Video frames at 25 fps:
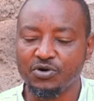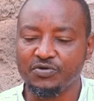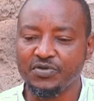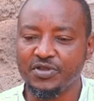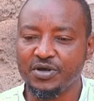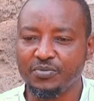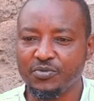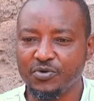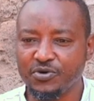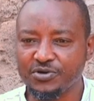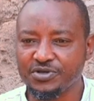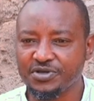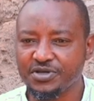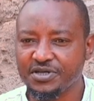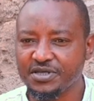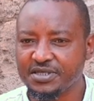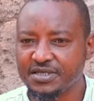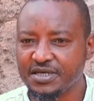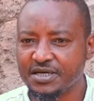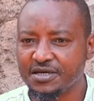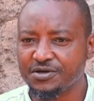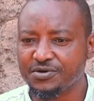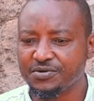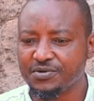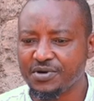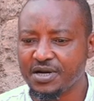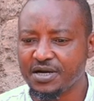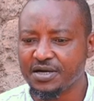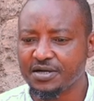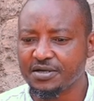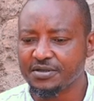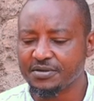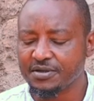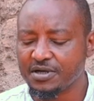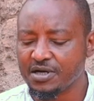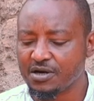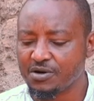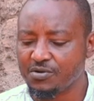the most recent
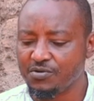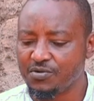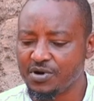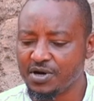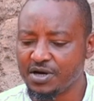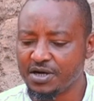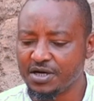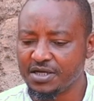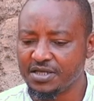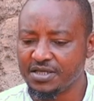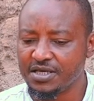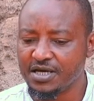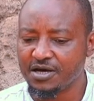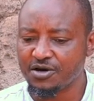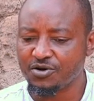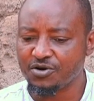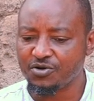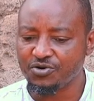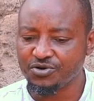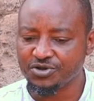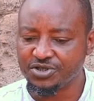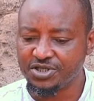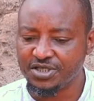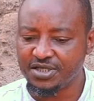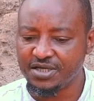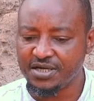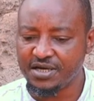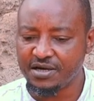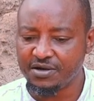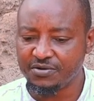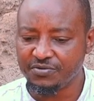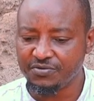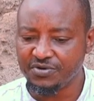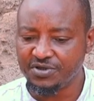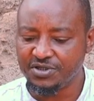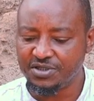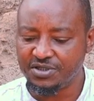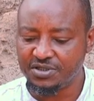one ikakuwa ni Nyarkochia,
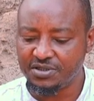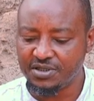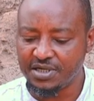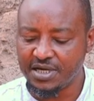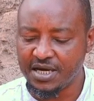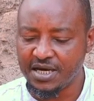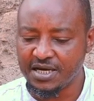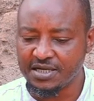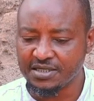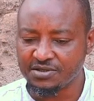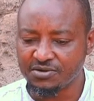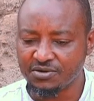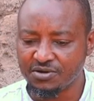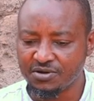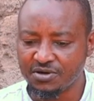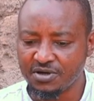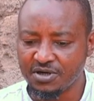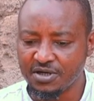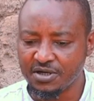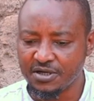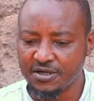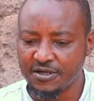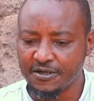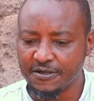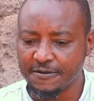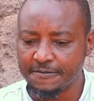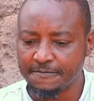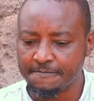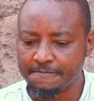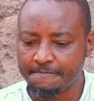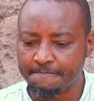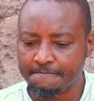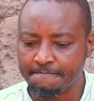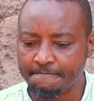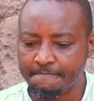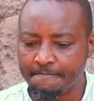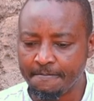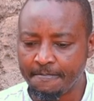which airs on
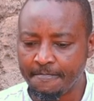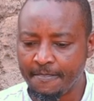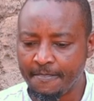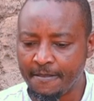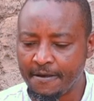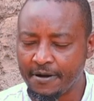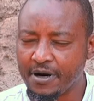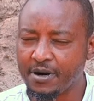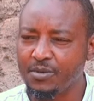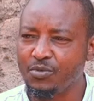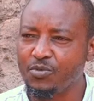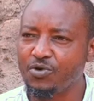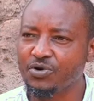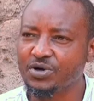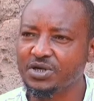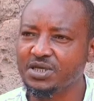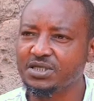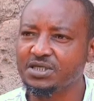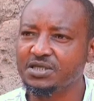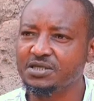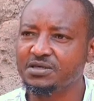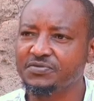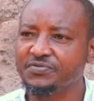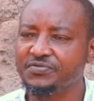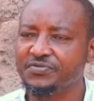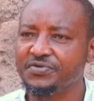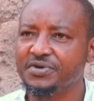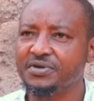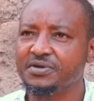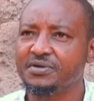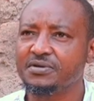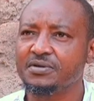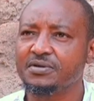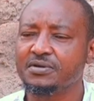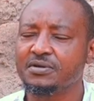Ramogi TV.